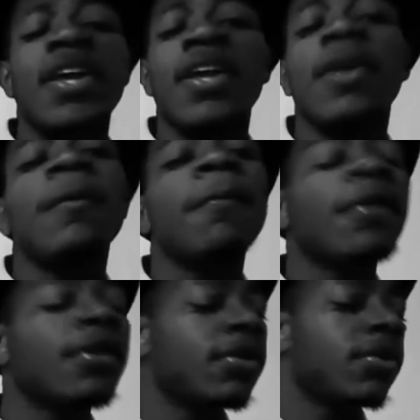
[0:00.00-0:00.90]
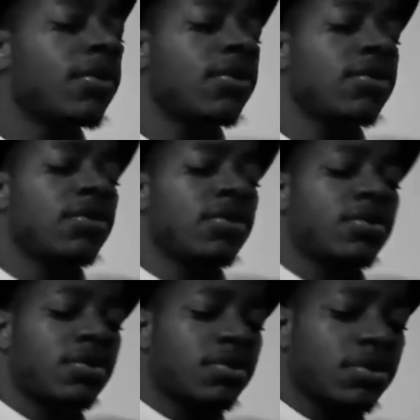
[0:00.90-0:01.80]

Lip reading: [no speech]